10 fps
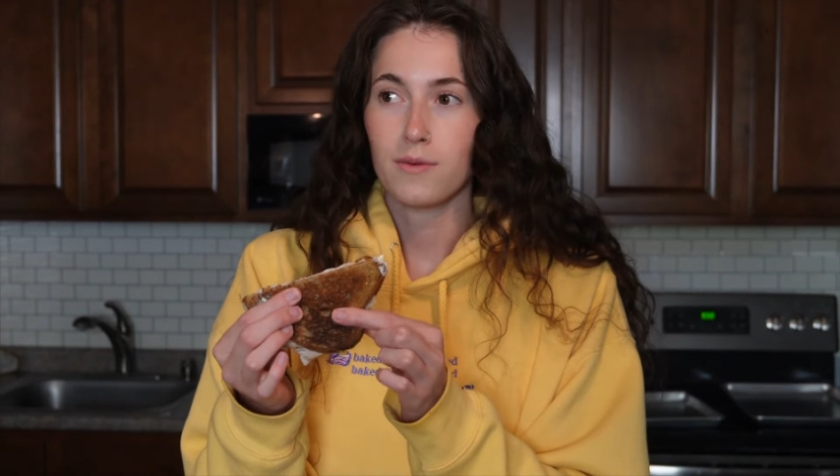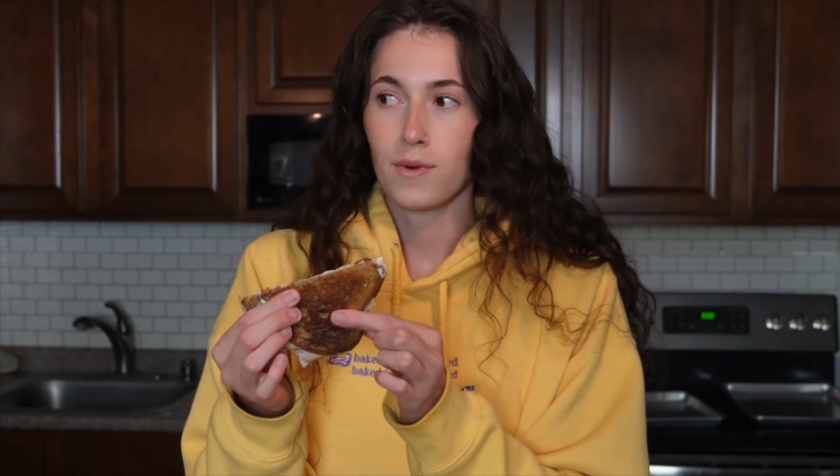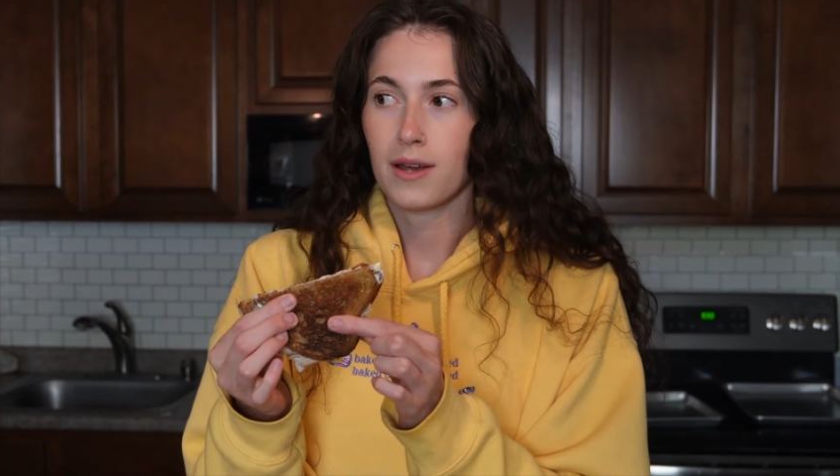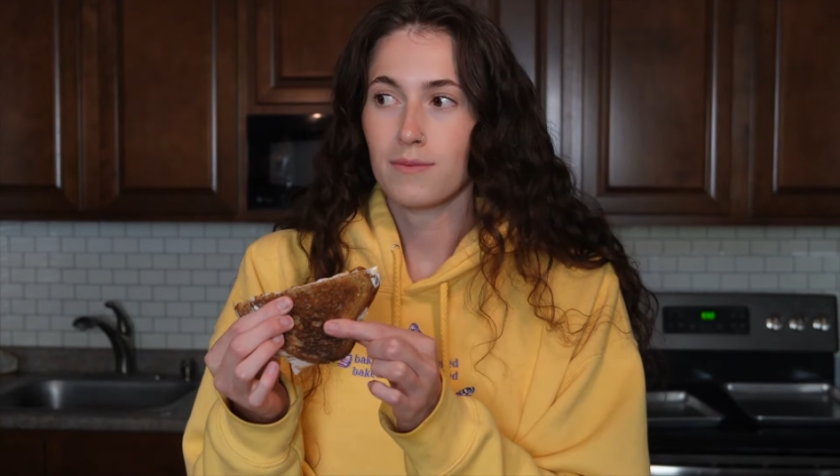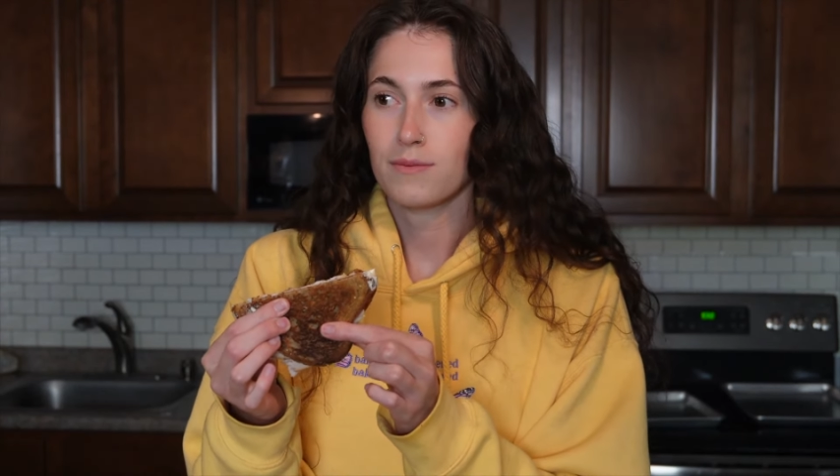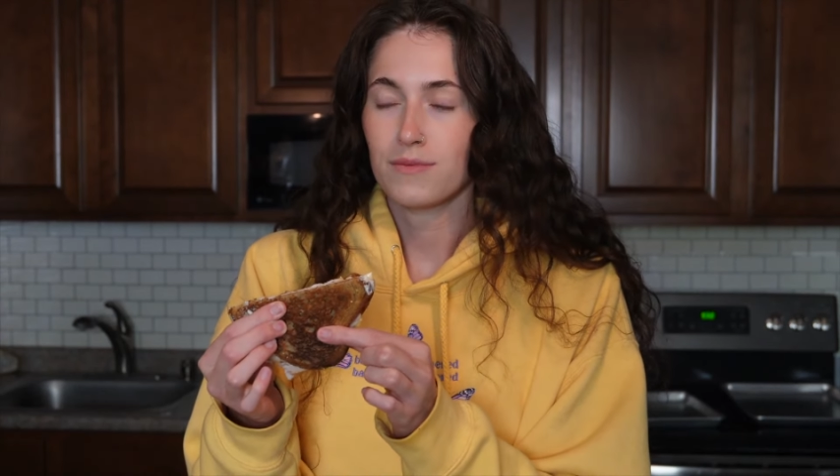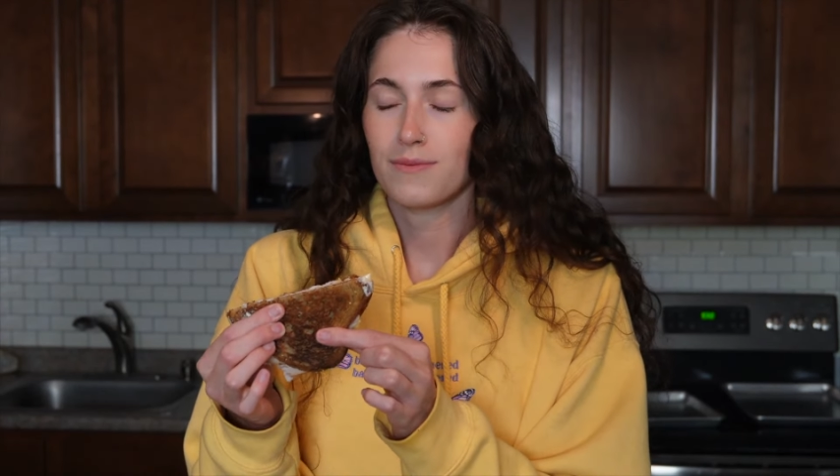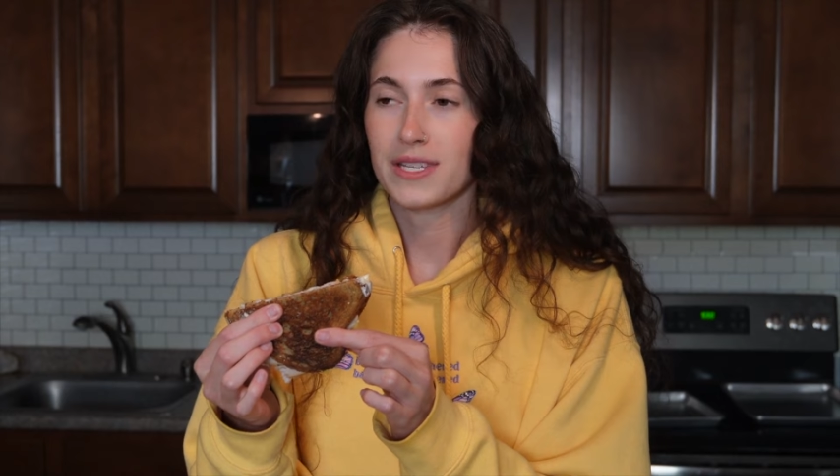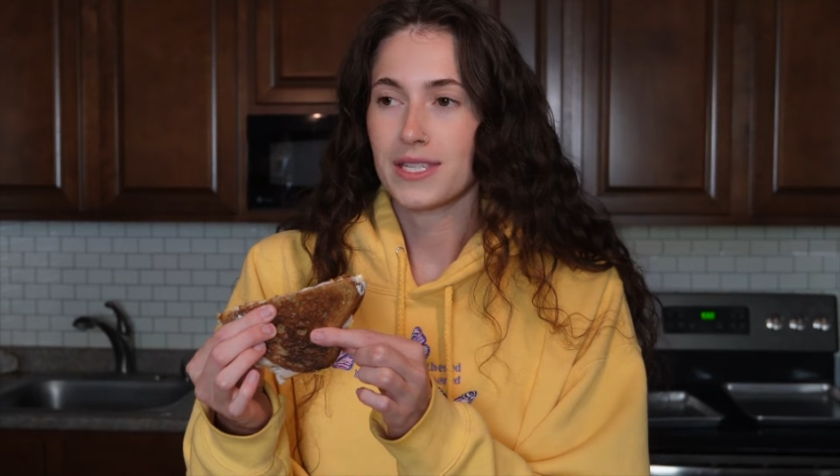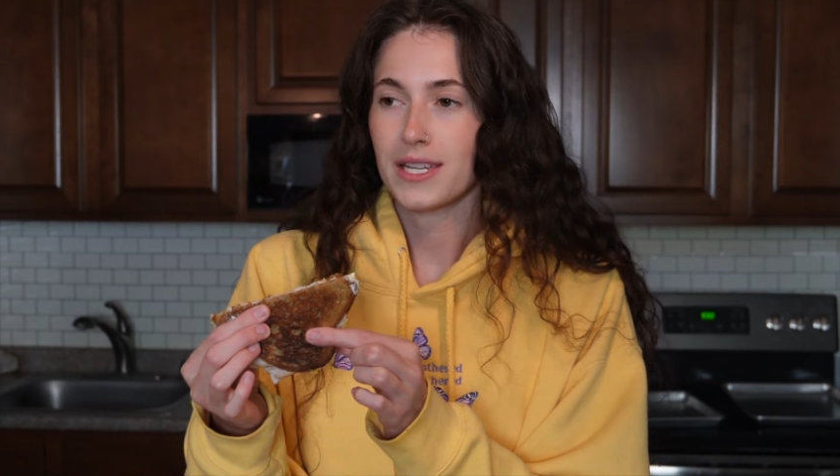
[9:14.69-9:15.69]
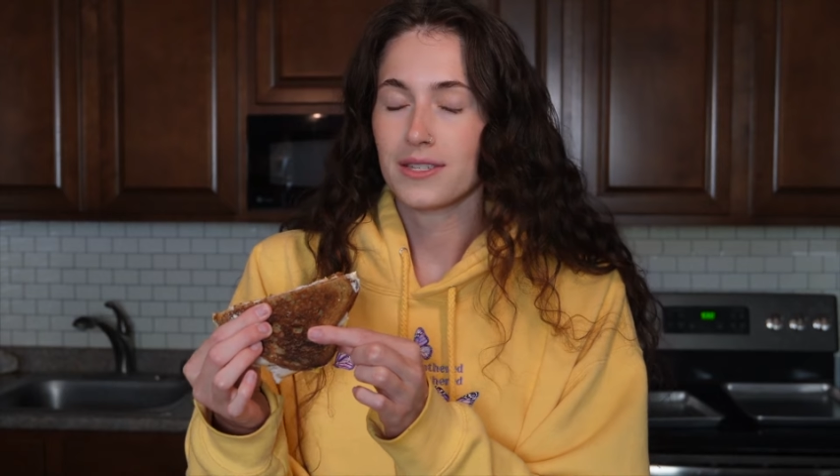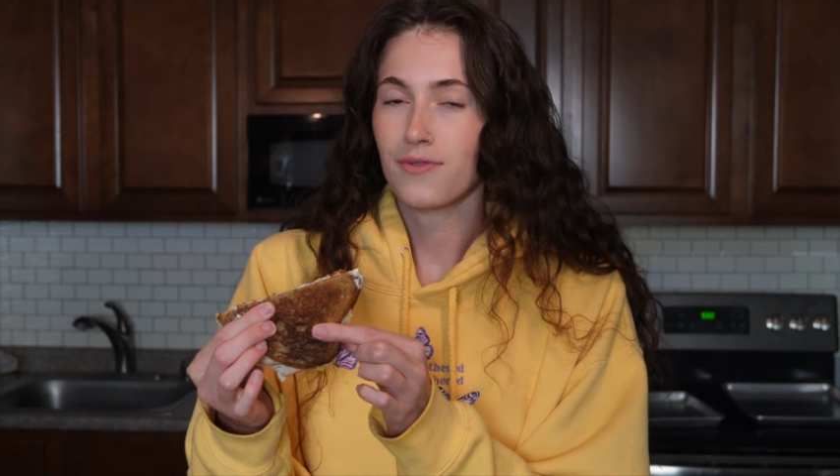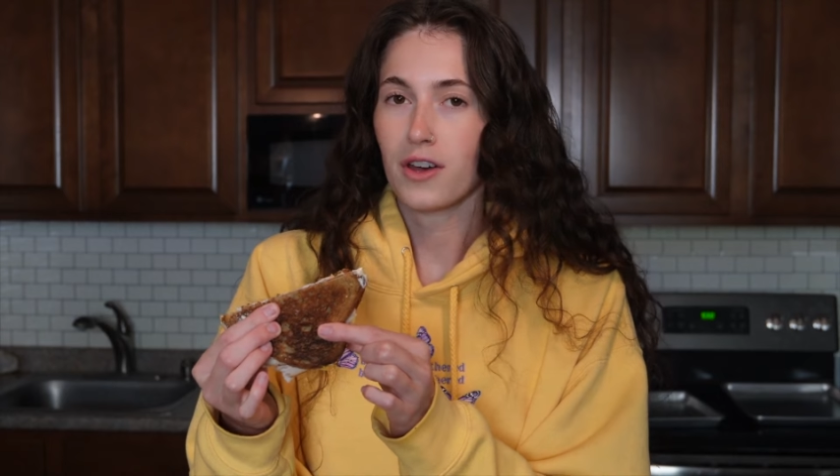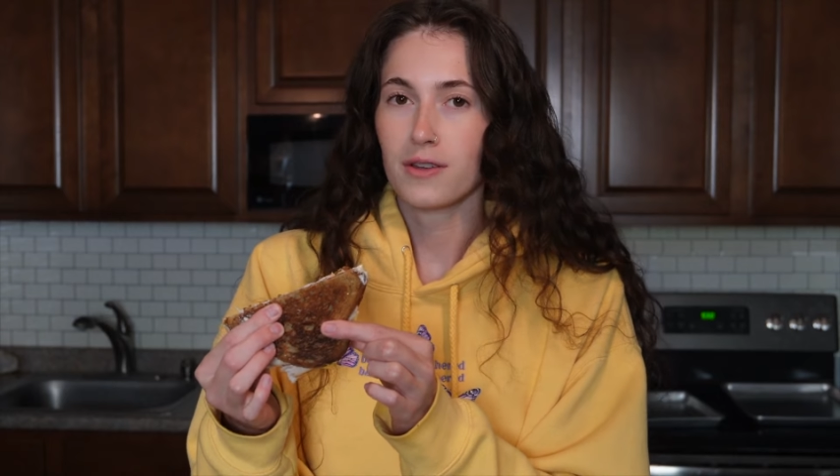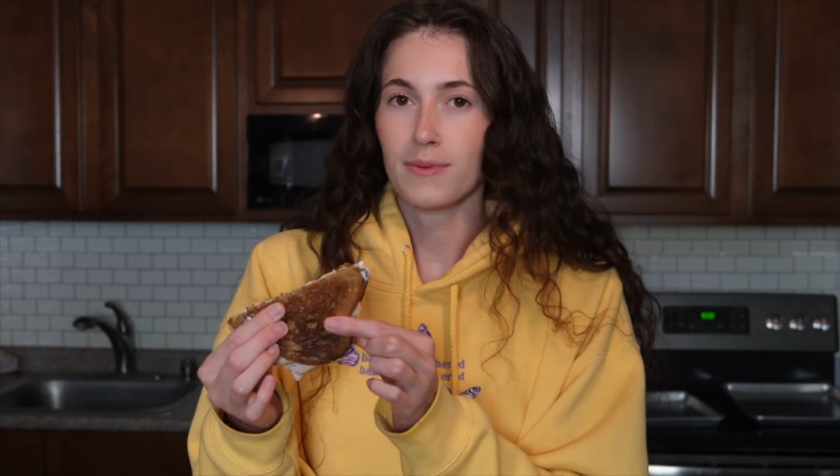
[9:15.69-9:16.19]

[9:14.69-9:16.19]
when I'm busy as fuck,